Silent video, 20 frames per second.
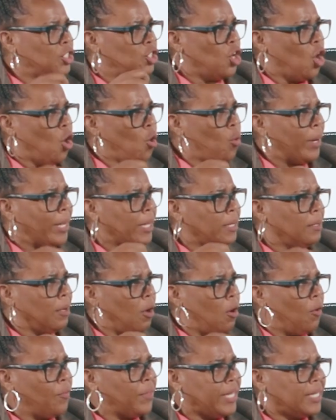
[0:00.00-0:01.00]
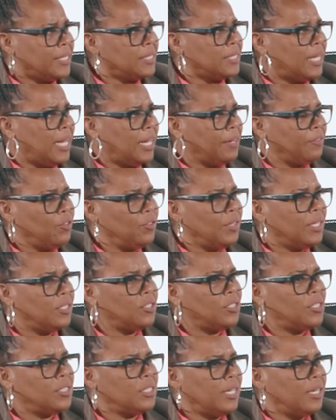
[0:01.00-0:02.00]
knowing on the inside of you that
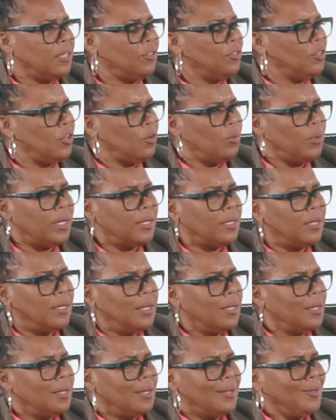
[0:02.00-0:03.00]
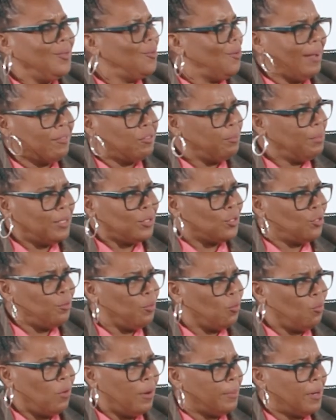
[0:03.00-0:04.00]
just said, you know what, you don't have to be a
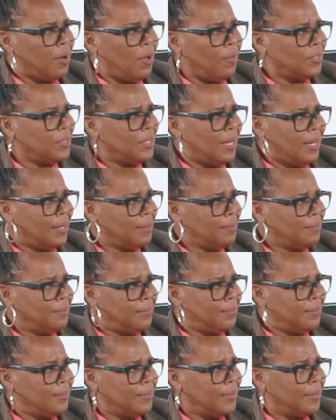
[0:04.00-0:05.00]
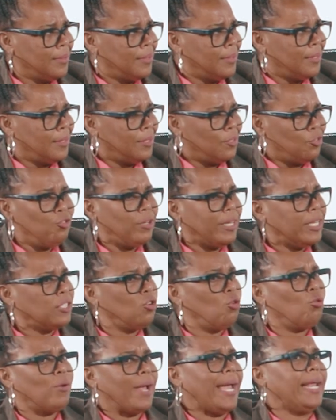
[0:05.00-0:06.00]
superwoman all the time. You
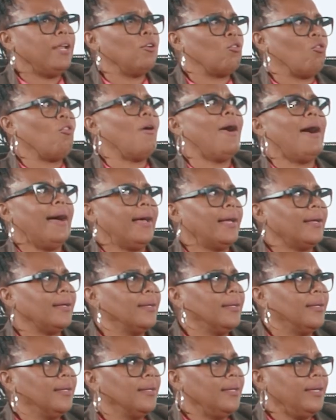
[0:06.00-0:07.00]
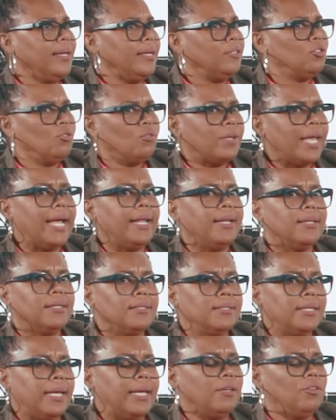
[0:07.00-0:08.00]
it's okay to cry. It's okay to
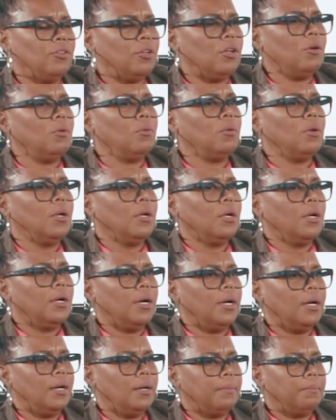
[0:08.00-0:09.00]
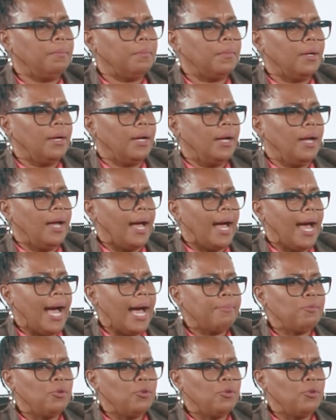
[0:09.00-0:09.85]
say, you know, um, I'm